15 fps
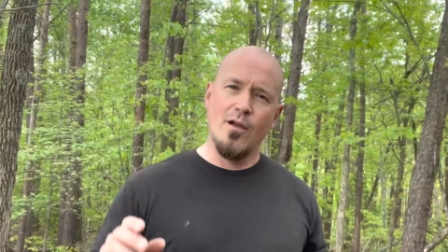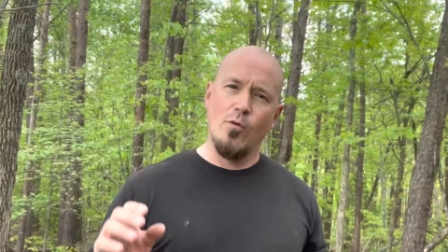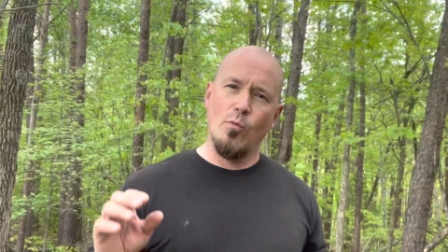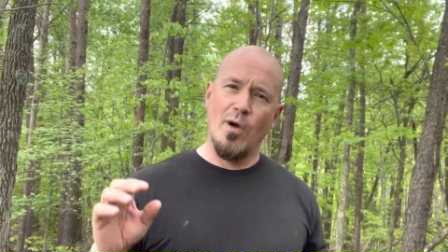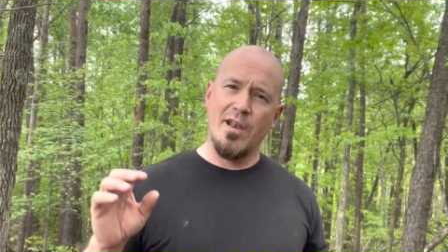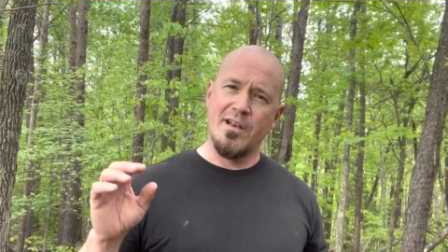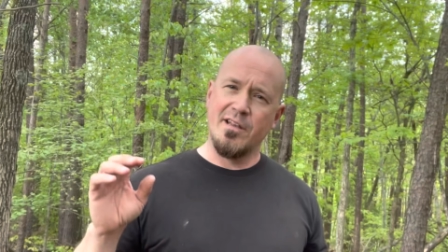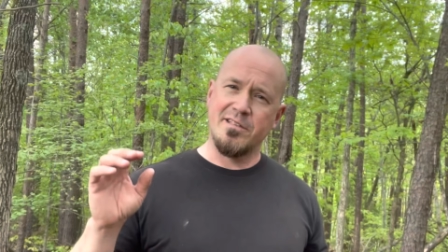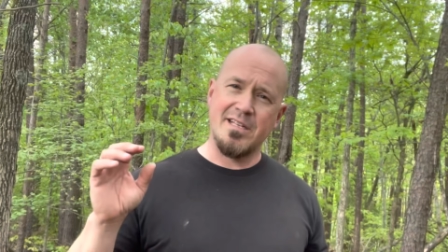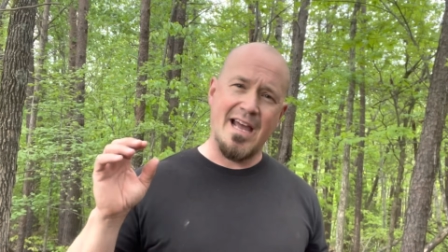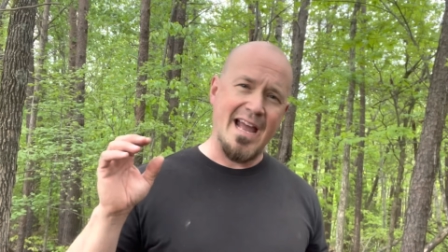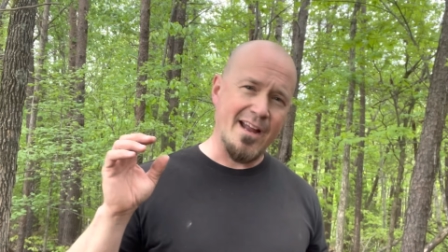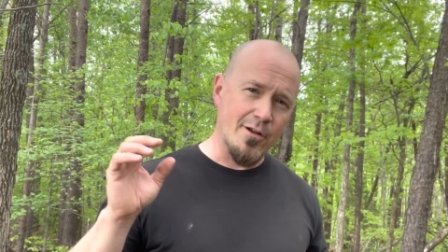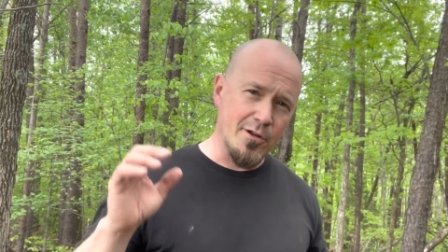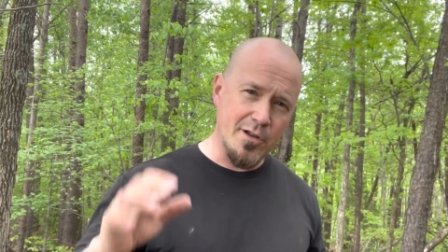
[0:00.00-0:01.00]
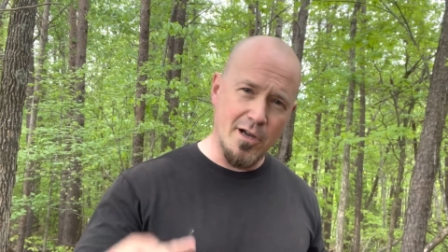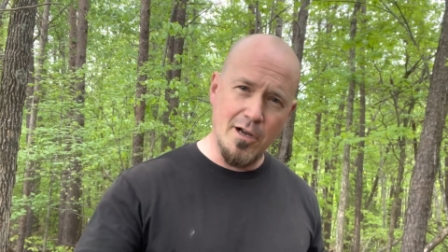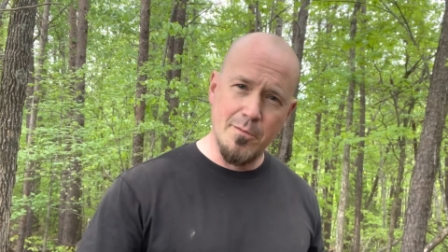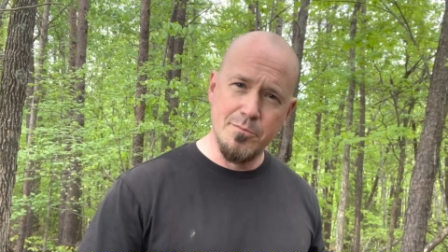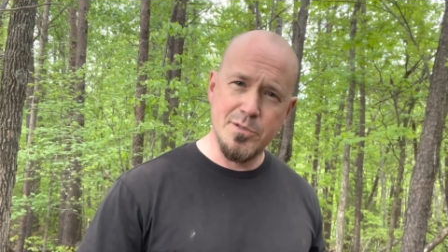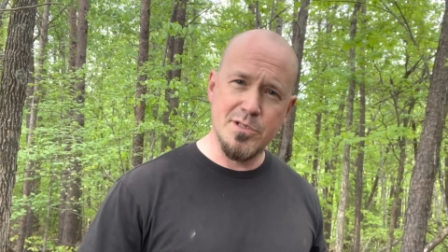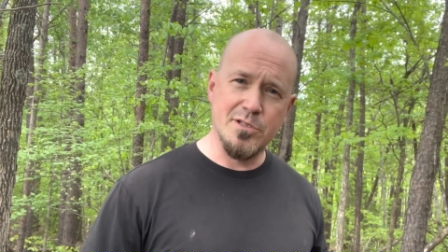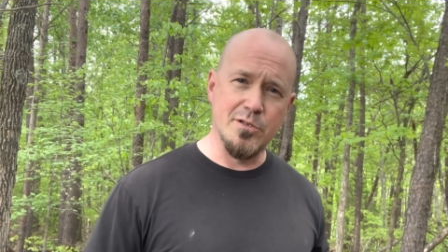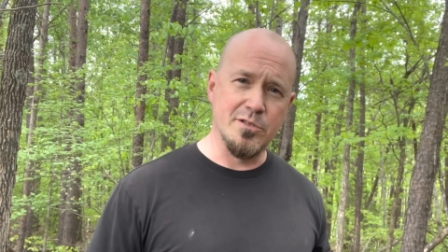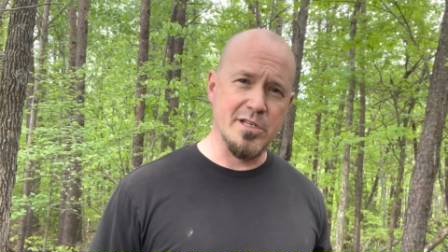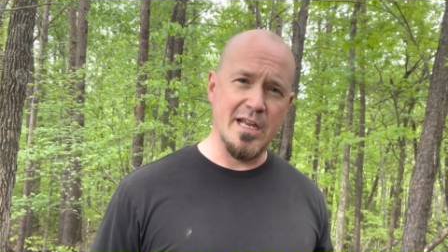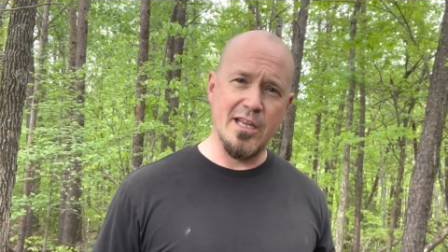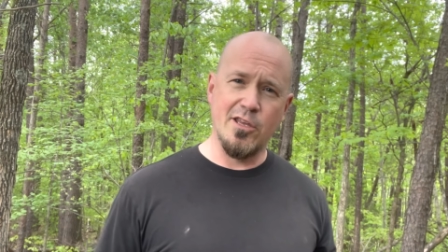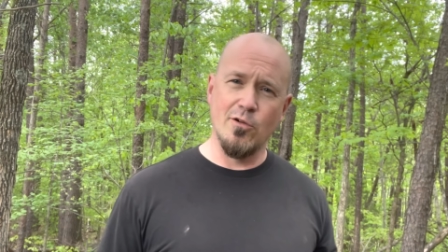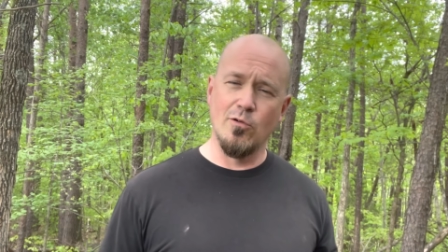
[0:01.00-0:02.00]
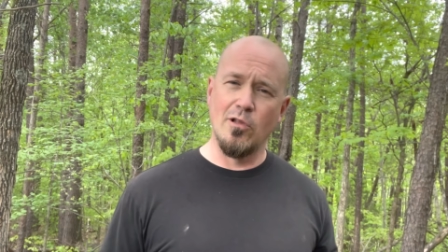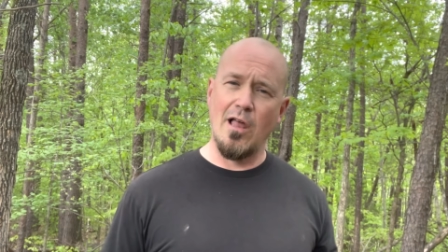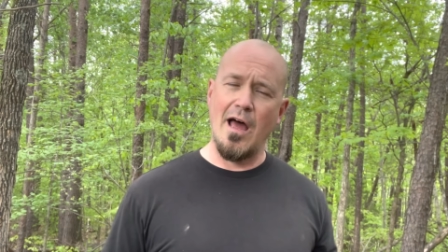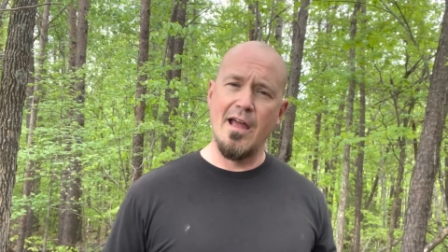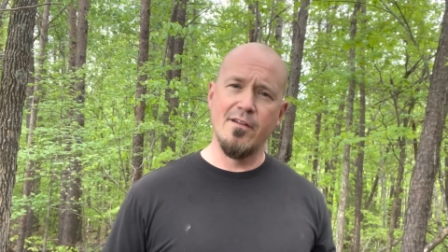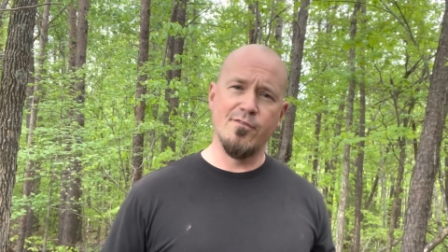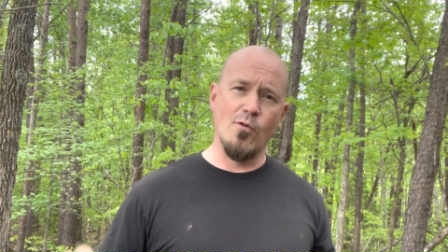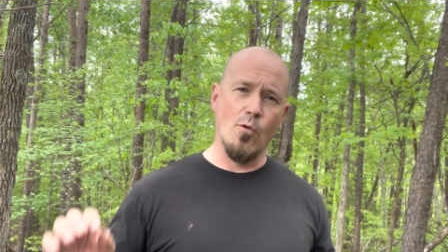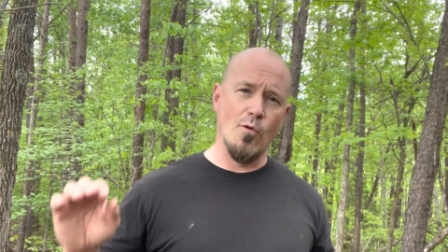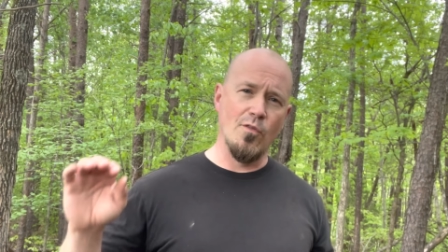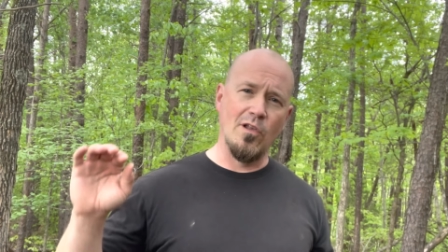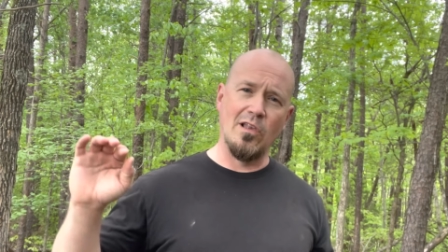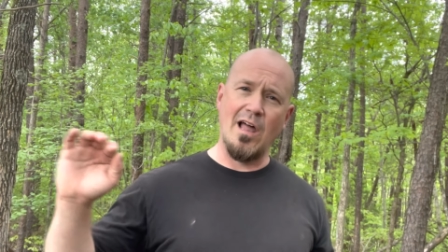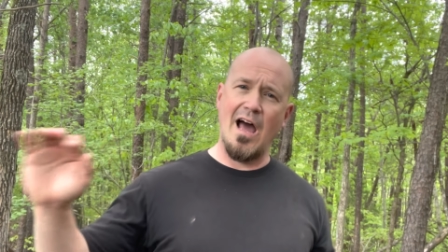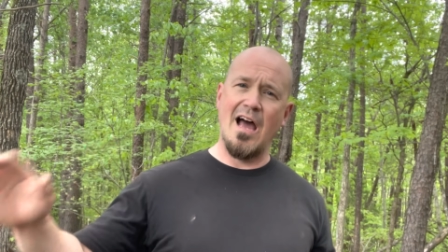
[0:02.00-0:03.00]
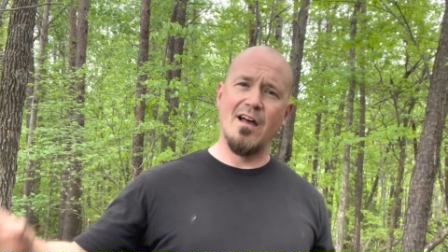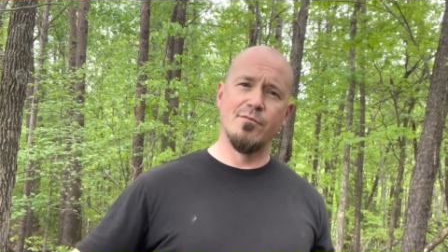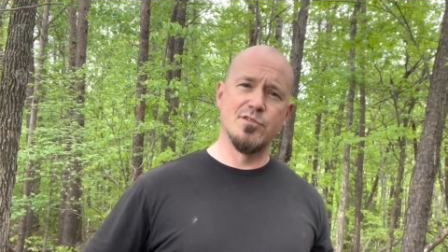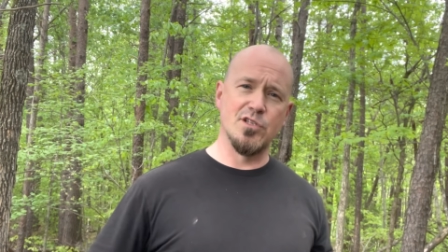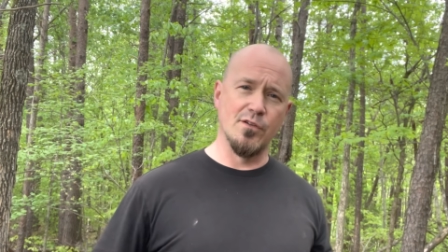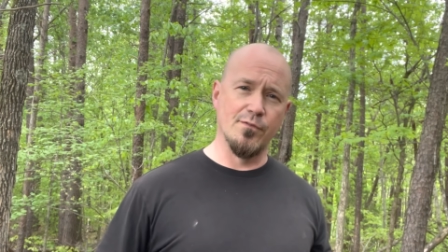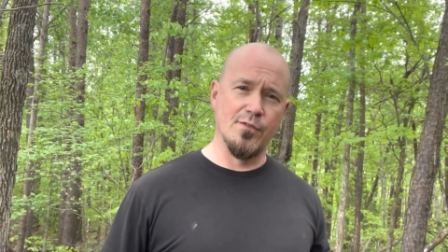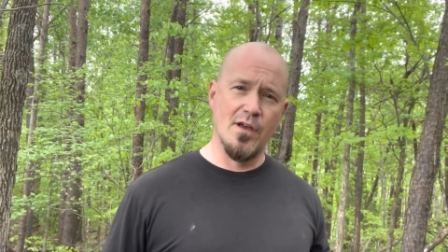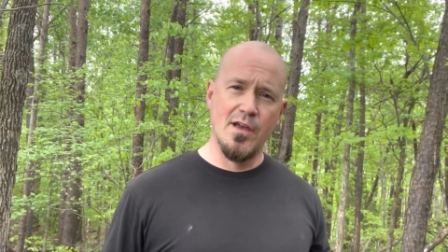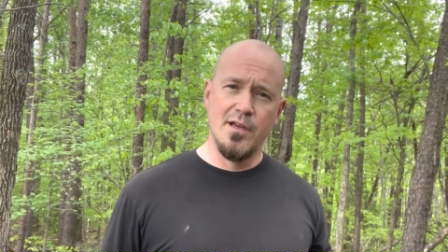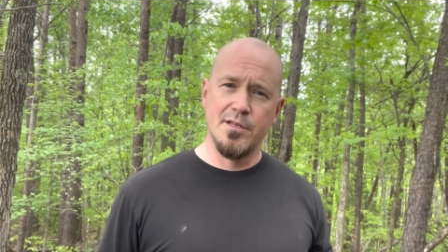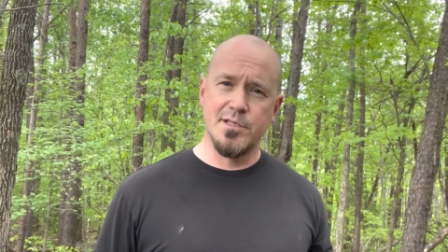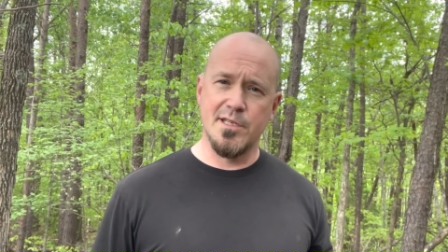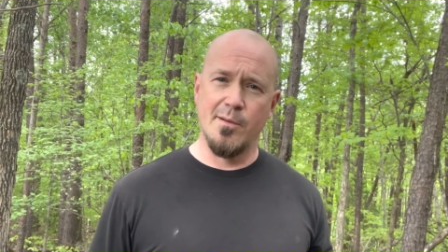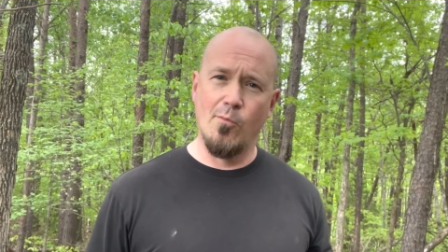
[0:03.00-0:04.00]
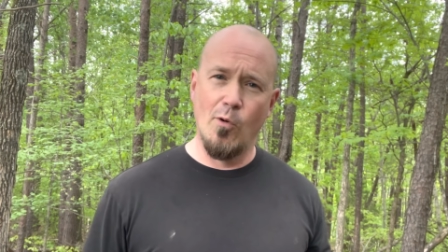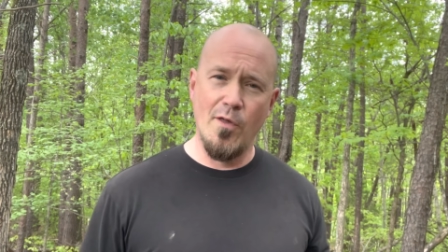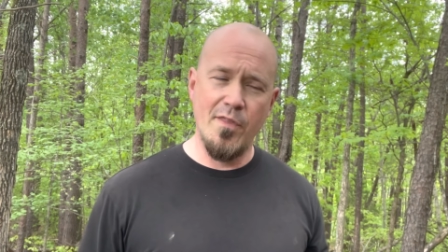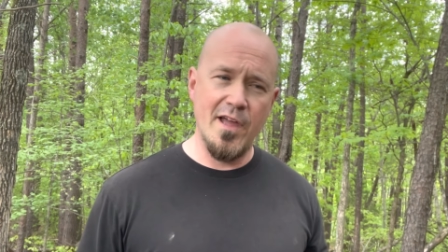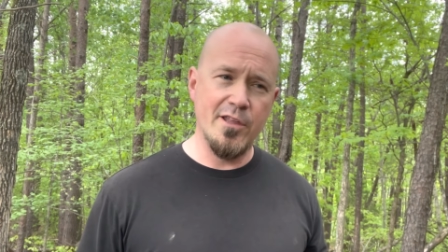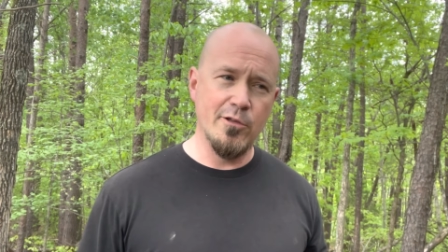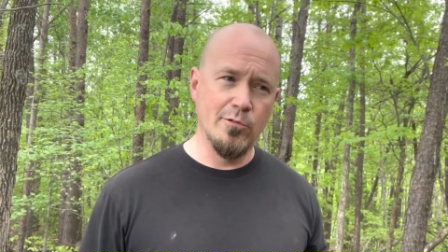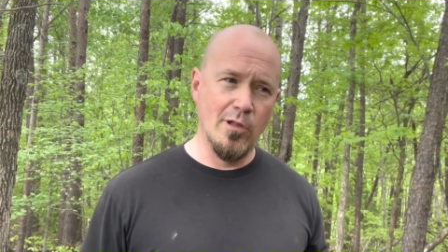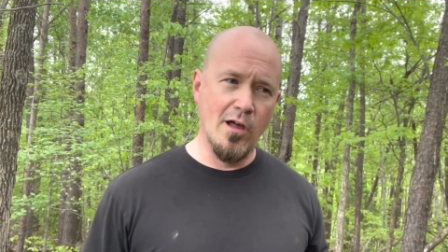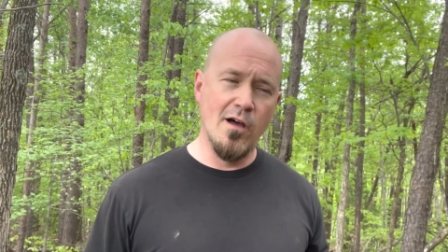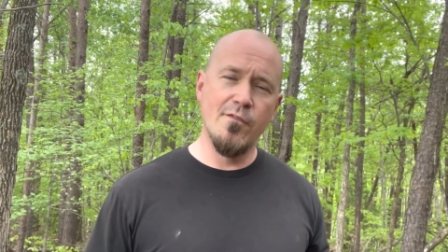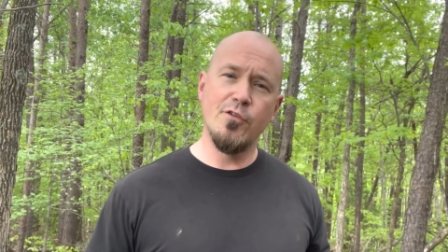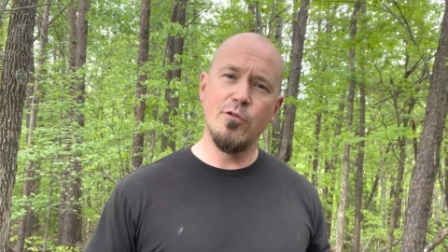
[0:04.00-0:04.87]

When an attacker comes to take your life or the lives of someone that you love,